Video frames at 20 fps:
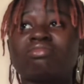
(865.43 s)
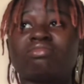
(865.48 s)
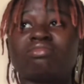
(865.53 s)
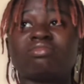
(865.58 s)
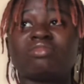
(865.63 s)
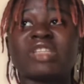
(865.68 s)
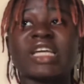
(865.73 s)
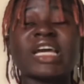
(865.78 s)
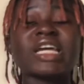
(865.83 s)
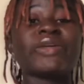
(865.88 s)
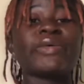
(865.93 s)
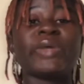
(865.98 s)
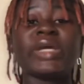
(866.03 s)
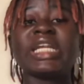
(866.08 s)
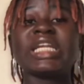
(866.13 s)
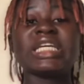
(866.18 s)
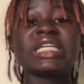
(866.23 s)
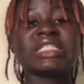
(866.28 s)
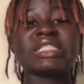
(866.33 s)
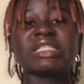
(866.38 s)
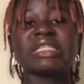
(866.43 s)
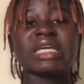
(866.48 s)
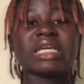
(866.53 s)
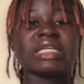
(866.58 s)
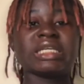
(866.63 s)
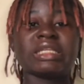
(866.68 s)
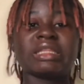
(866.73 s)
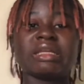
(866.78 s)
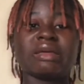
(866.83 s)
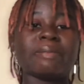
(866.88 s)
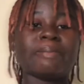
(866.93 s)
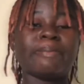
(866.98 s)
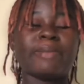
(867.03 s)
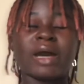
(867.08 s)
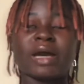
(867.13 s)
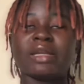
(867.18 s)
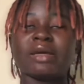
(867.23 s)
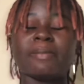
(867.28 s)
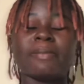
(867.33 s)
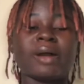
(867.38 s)
there really isn't anything
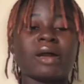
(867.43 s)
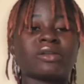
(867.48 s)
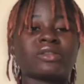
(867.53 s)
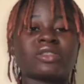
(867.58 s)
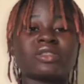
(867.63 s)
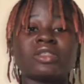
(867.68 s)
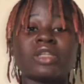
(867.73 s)
bad about it.